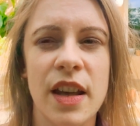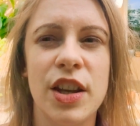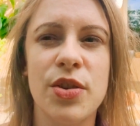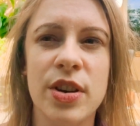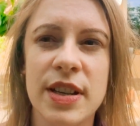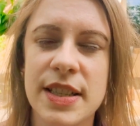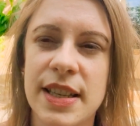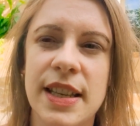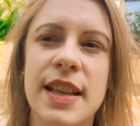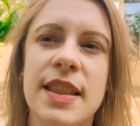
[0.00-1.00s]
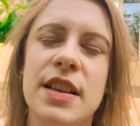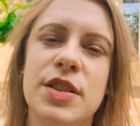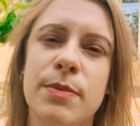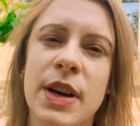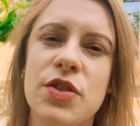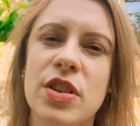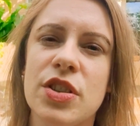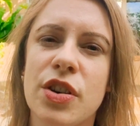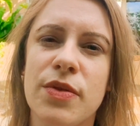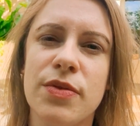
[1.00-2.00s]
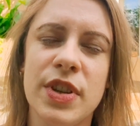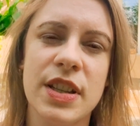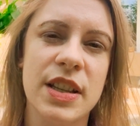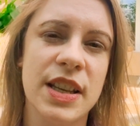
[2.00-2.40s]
you're gonna see that there's much less conflict